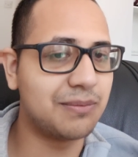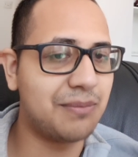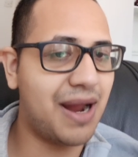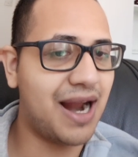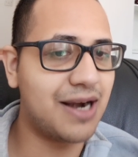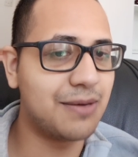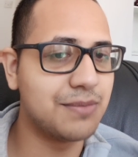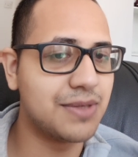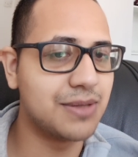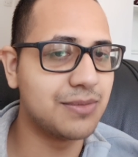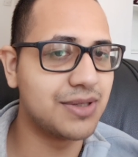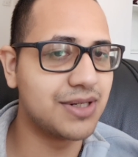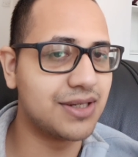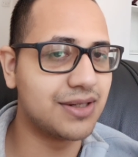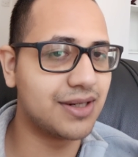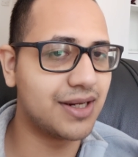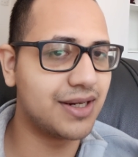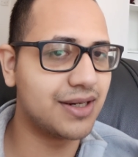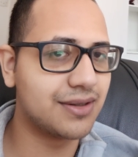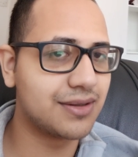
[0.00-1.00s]
bad memory,
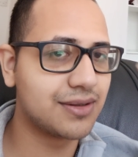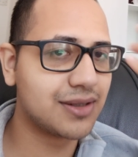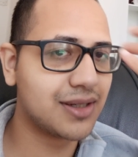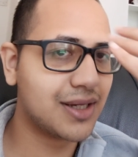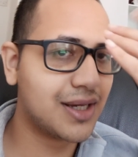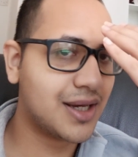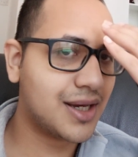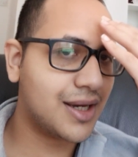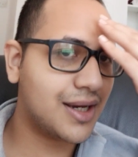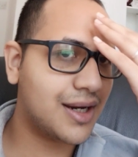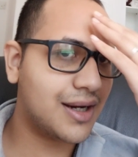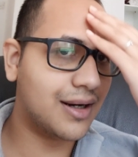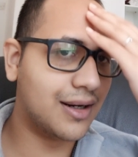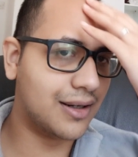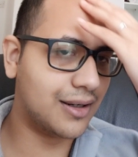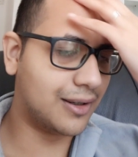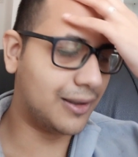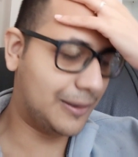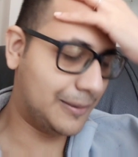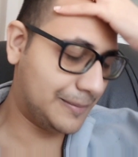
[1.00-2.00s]

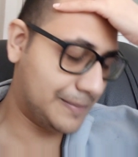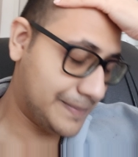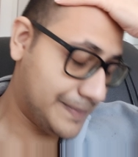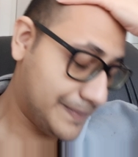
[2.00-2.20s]
right?